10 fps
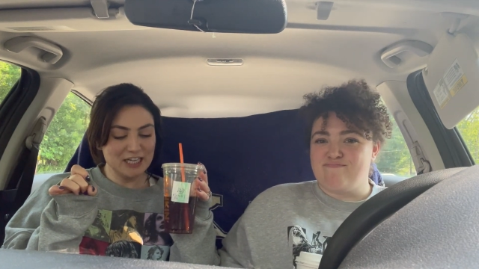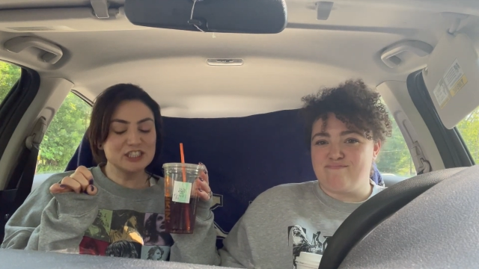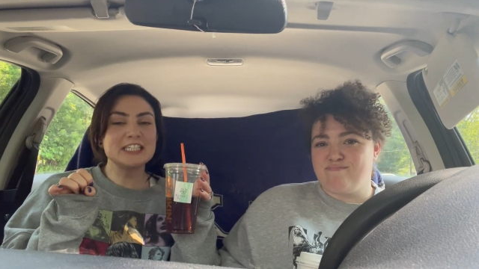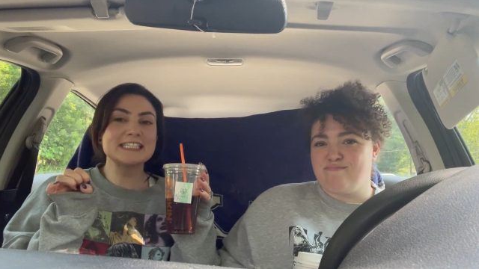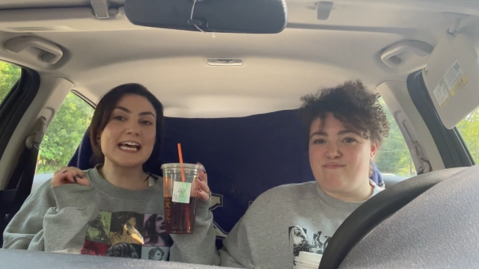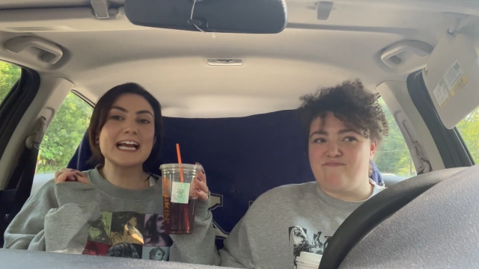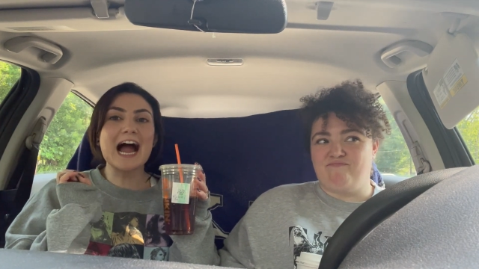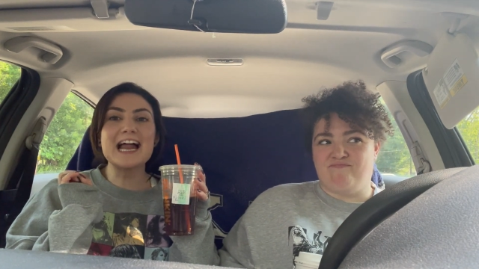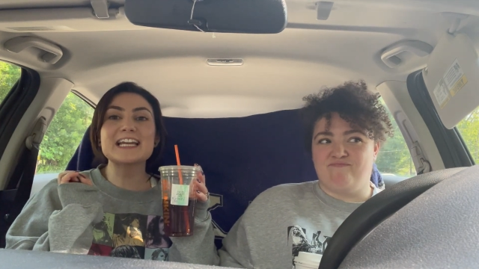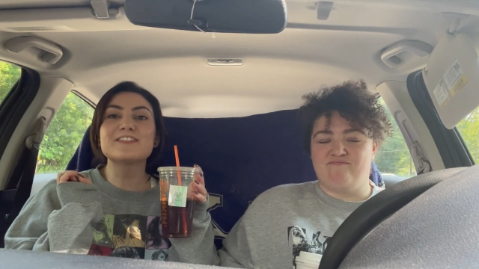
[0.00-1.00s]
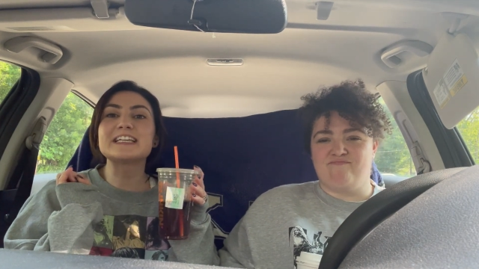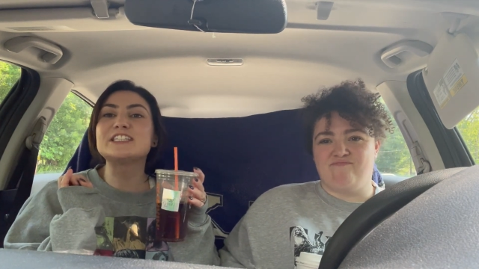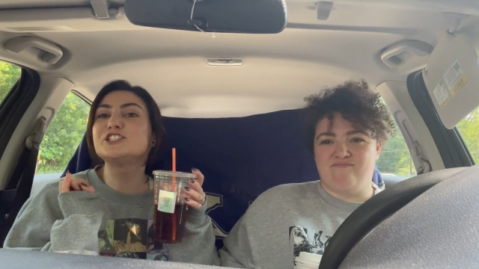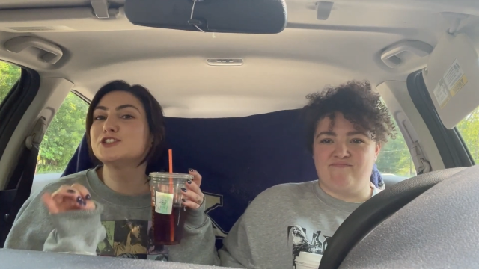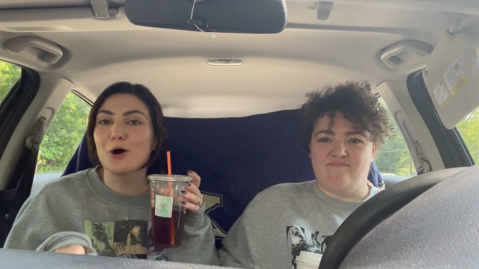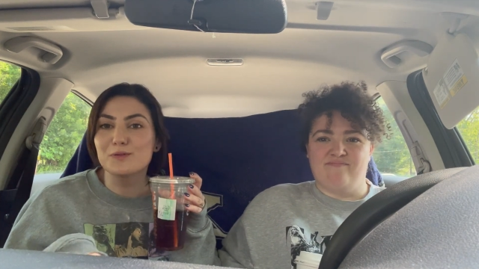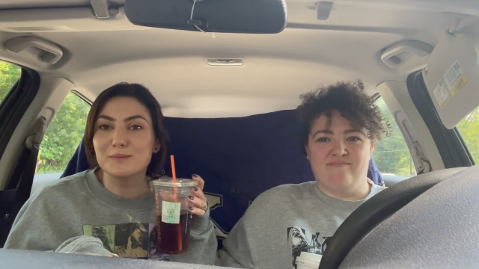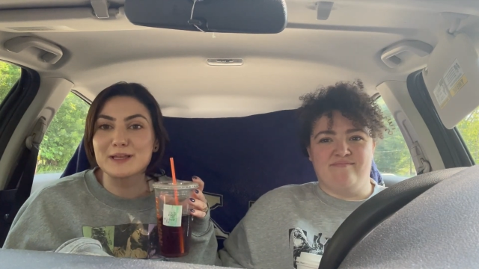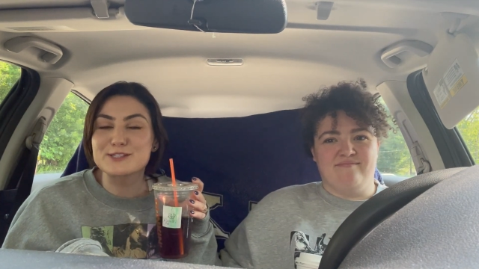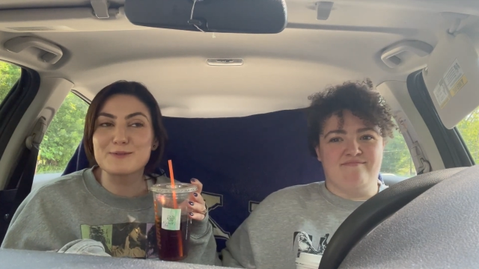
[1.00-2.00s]
Speaker 1: She's like, I didn't even show
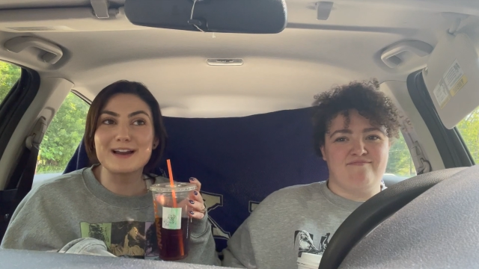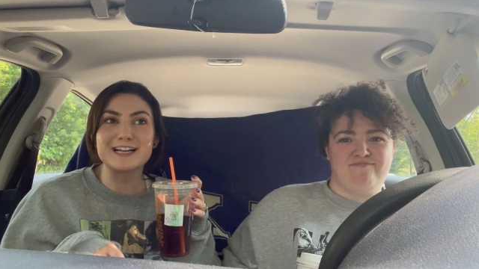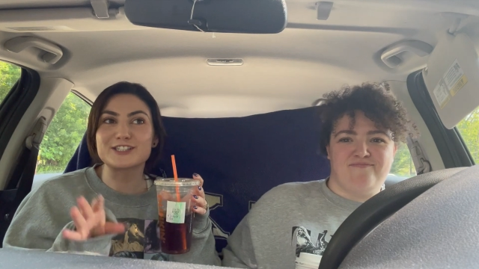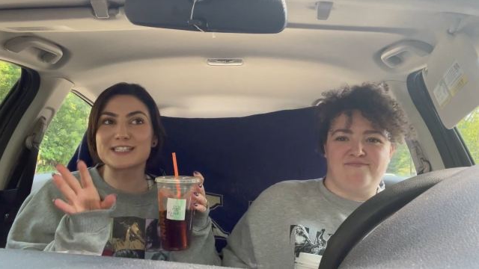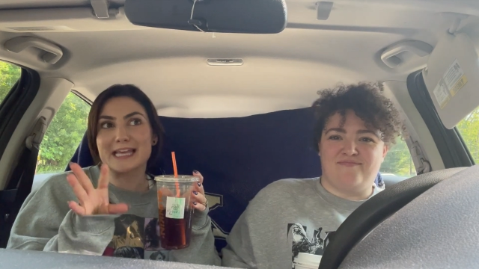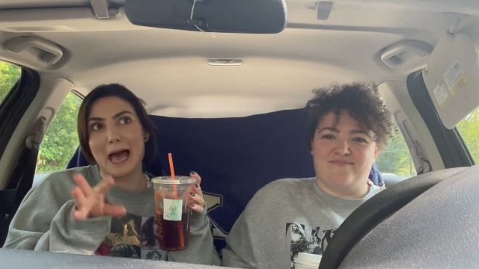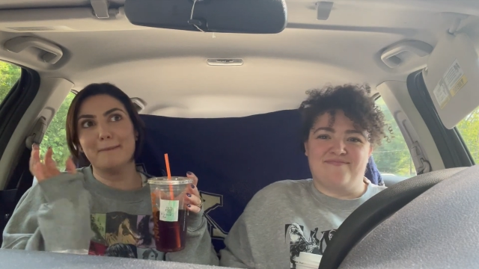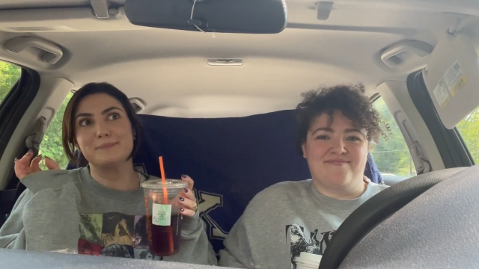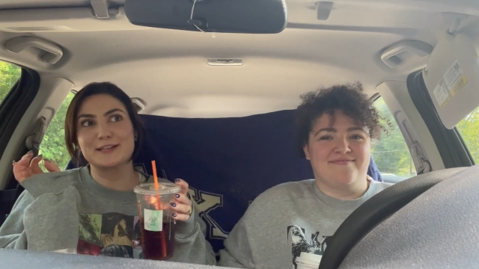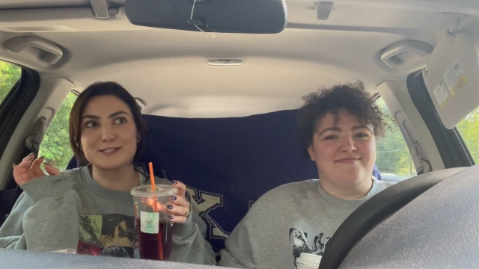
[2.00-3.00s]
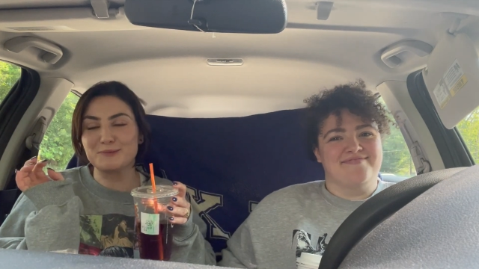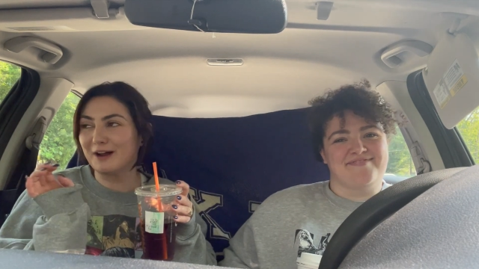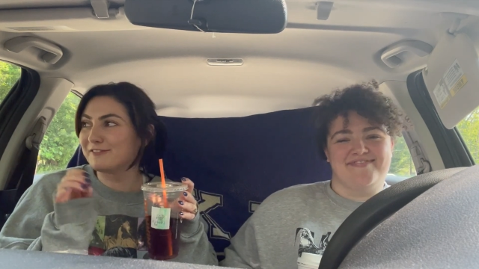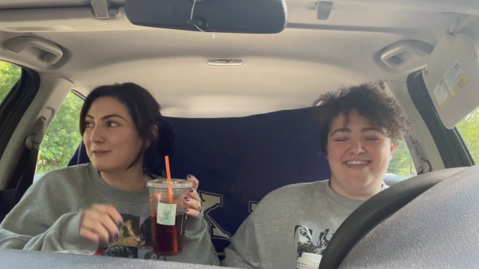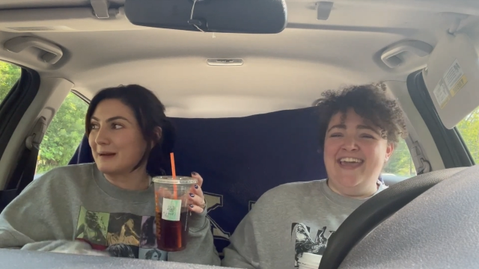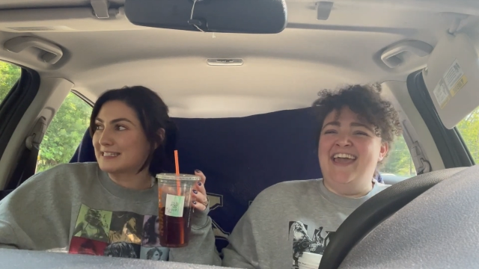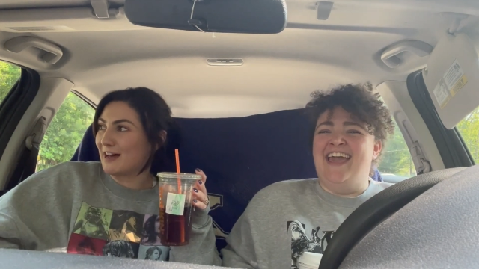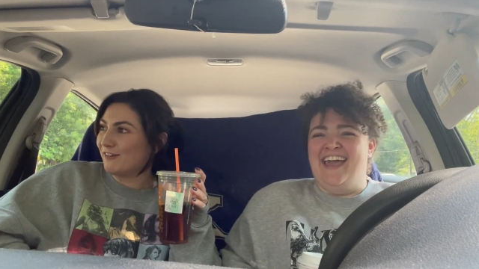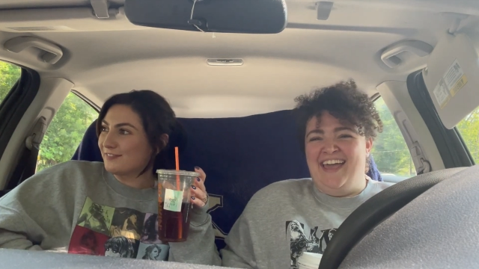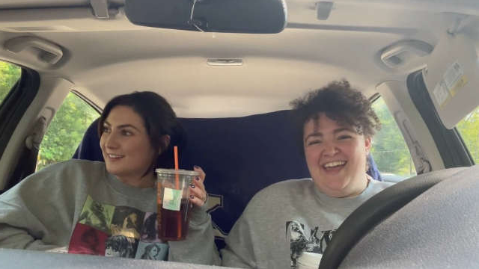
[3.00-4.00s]
them this one. I just kept this one for
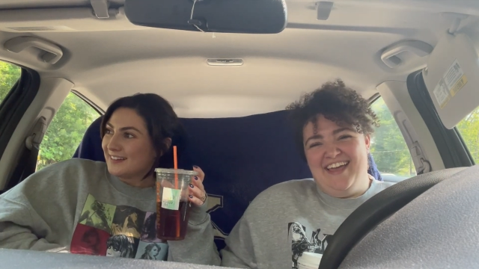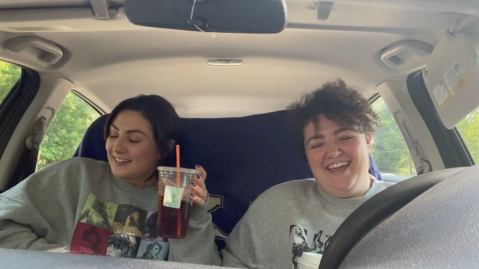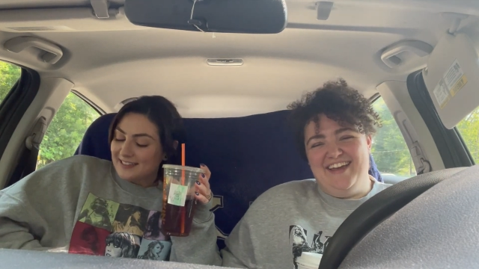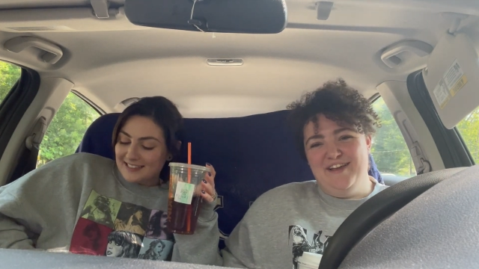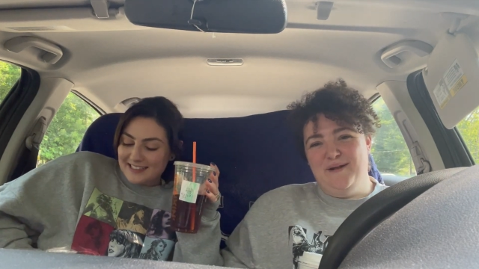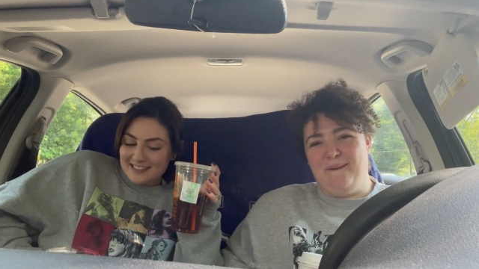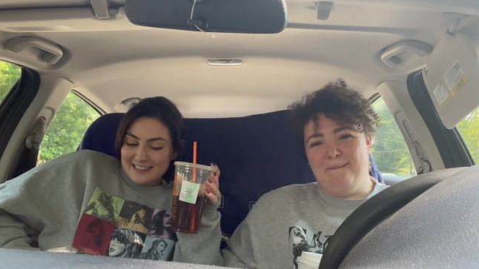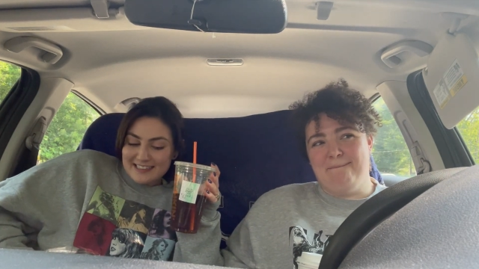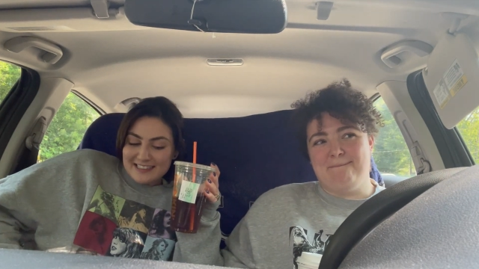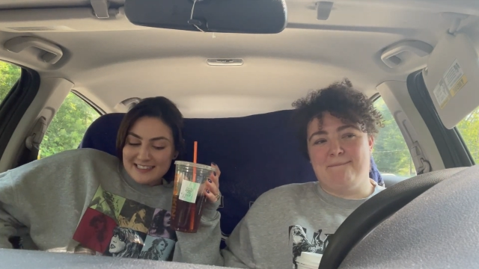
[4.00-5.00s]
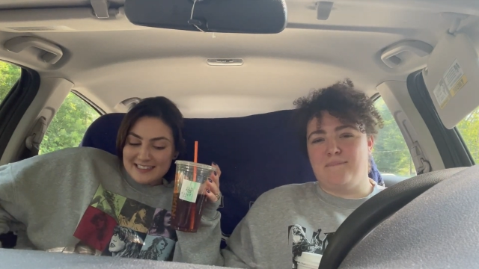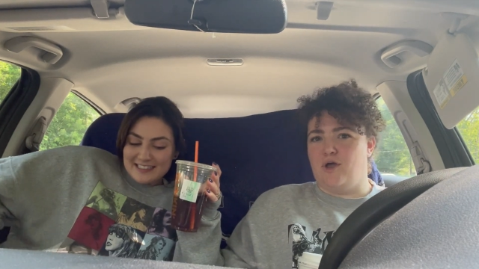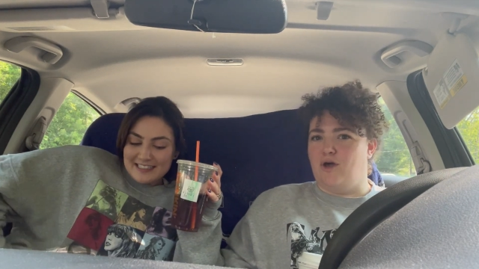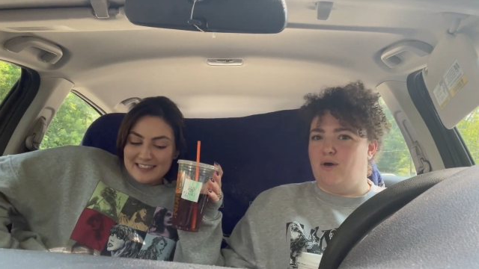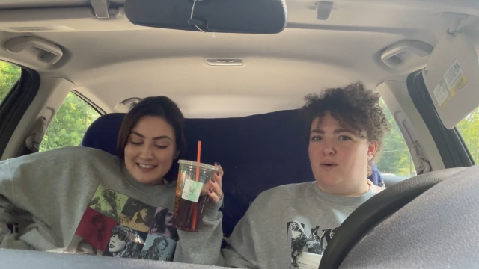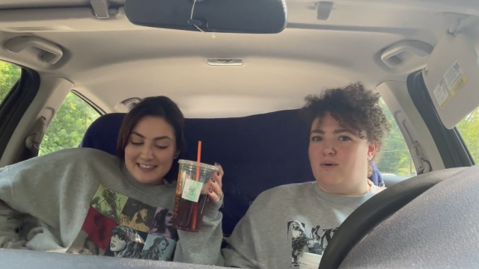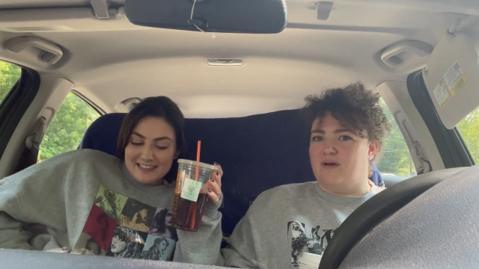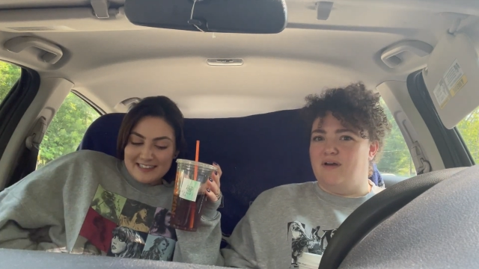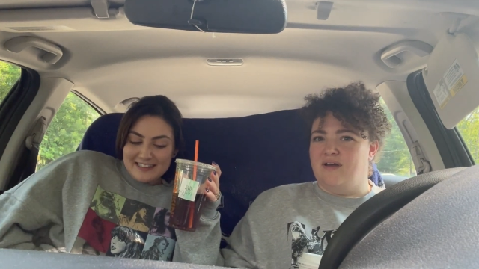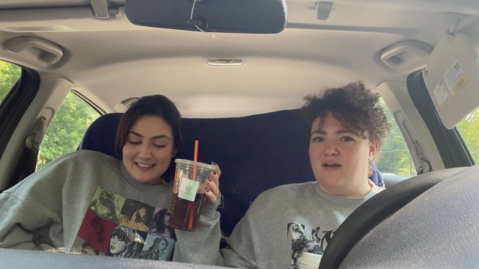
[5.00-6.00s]
myself.
Speaker 2: Ooh. This
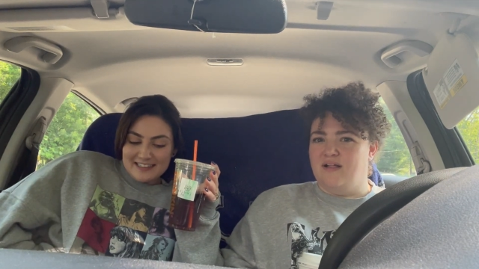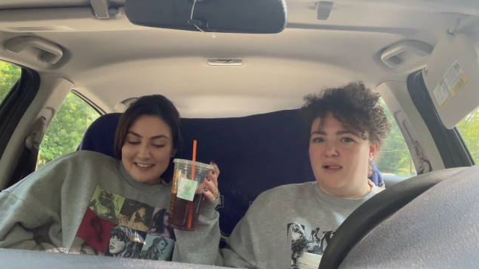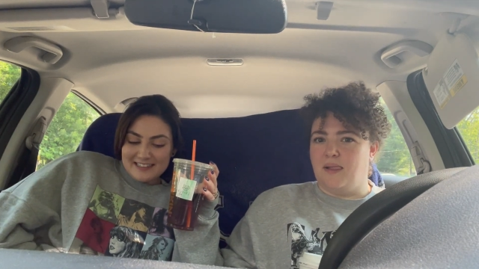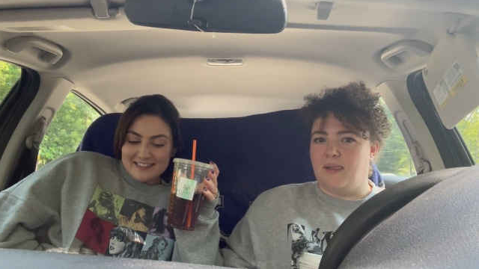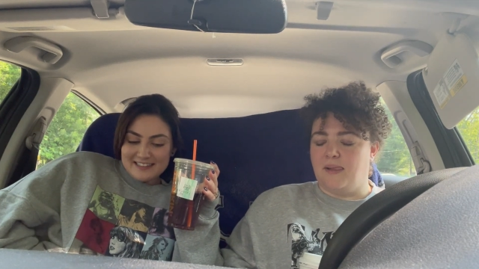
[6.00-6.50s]
reminds